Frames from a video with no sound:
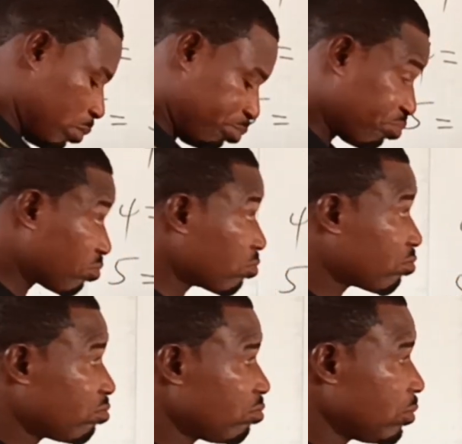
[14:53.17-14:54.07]
4.
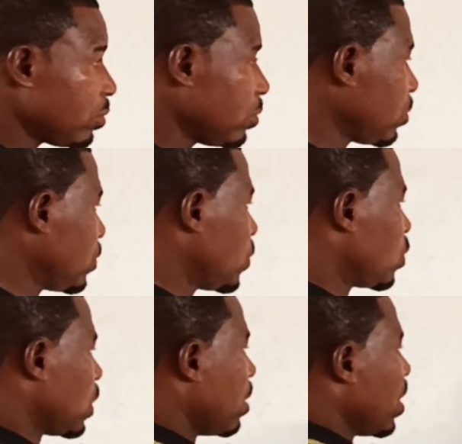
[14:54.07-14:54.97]

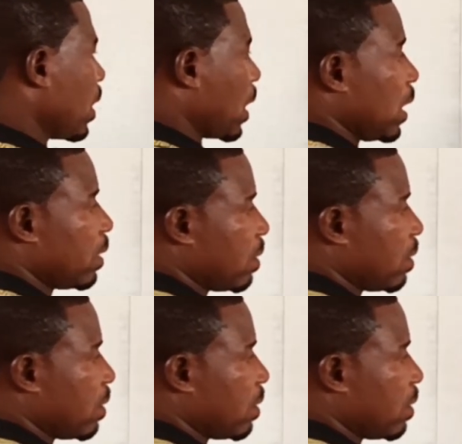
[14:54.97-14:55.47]
So let me